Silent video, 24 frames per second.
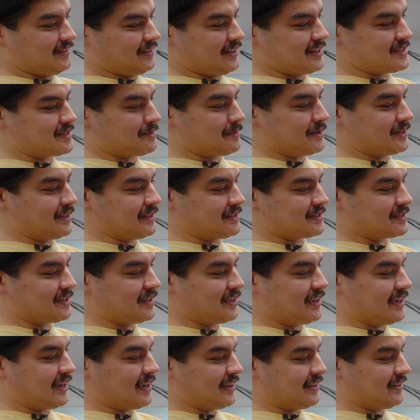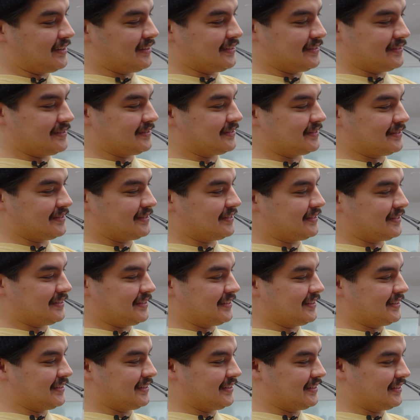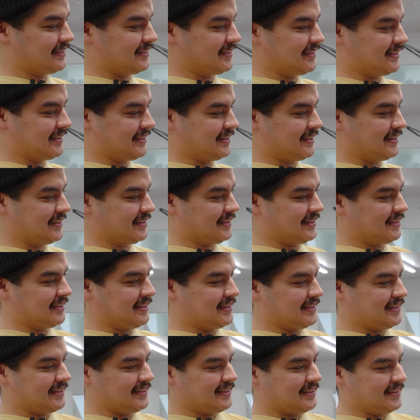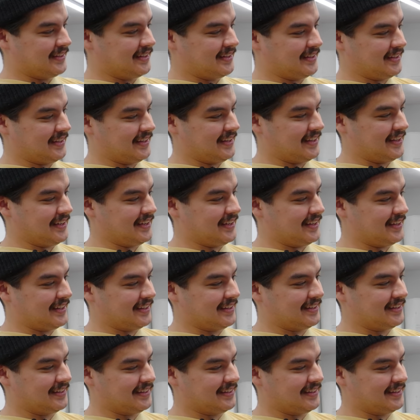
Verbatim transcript: last time I did this cut. pretty good. For all you internet, for all you internet nerds. Yeah.